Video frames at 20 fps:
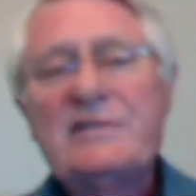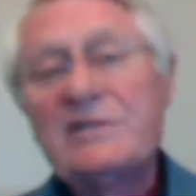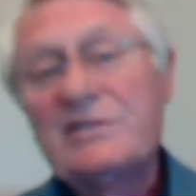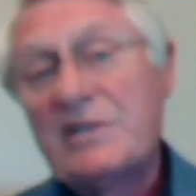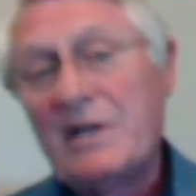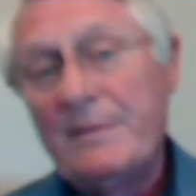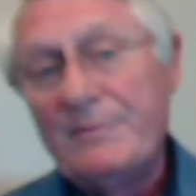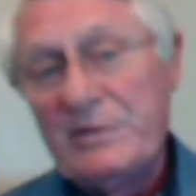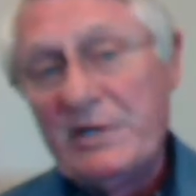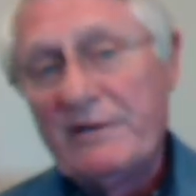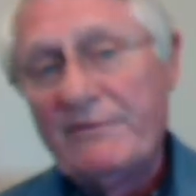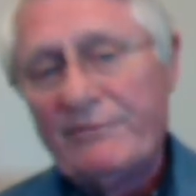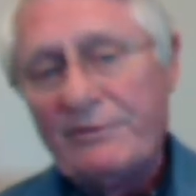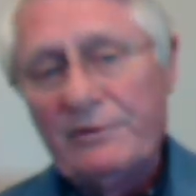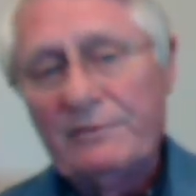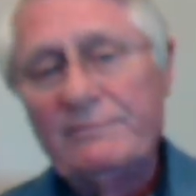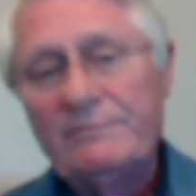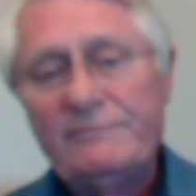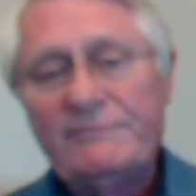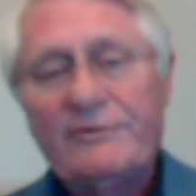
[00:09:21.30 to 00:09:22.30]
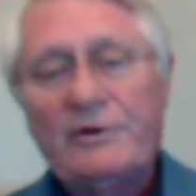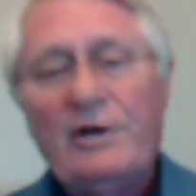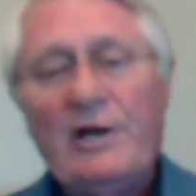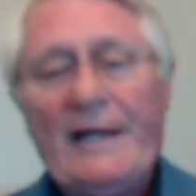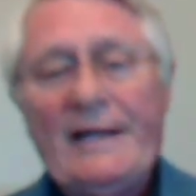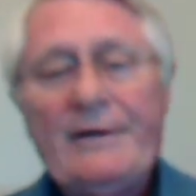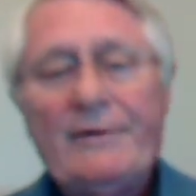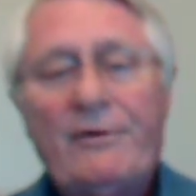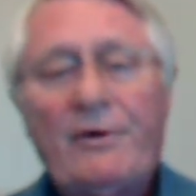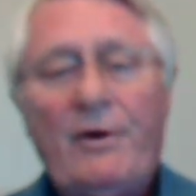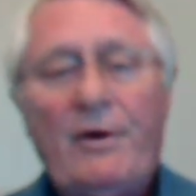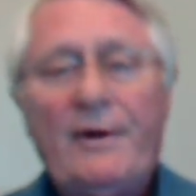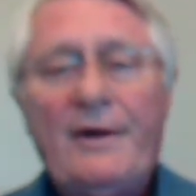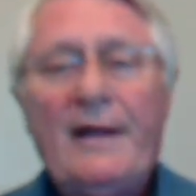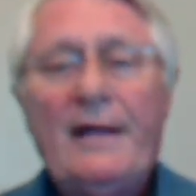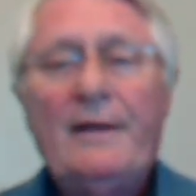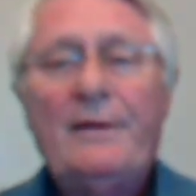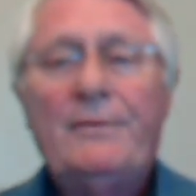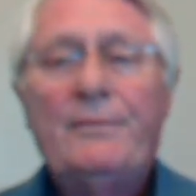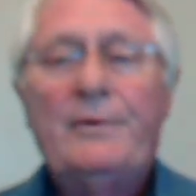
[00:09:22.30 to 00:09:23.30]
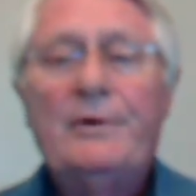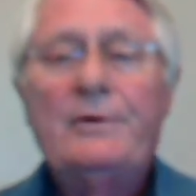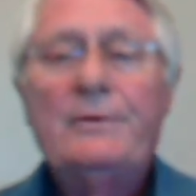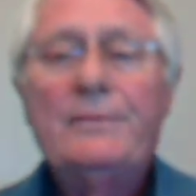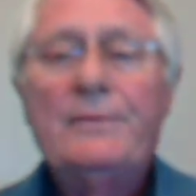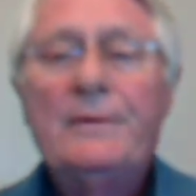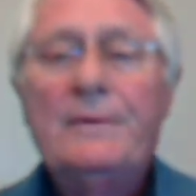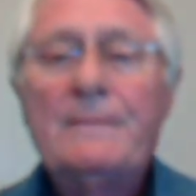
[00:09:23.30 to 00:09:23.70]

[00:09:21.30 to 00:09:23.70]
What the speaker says: subject for later on down the road.